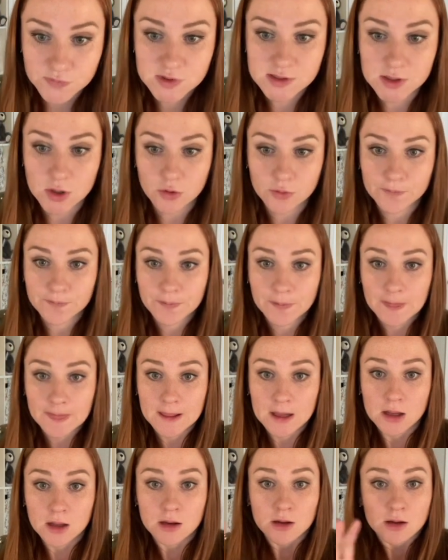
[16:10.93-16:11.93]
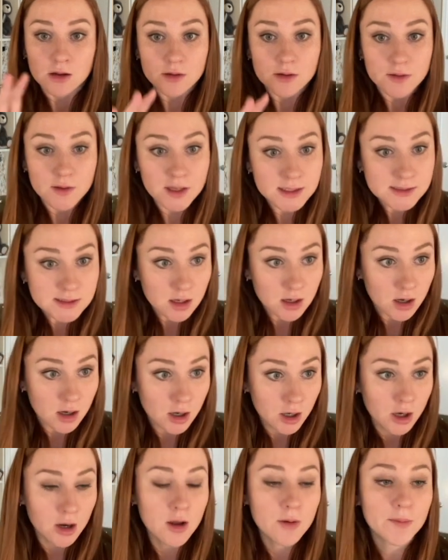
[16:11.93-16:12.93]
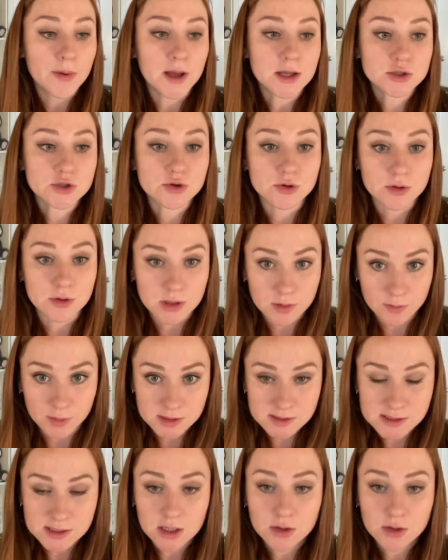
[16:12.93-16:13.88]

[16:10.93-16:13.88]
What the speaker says: So, these are patronymics.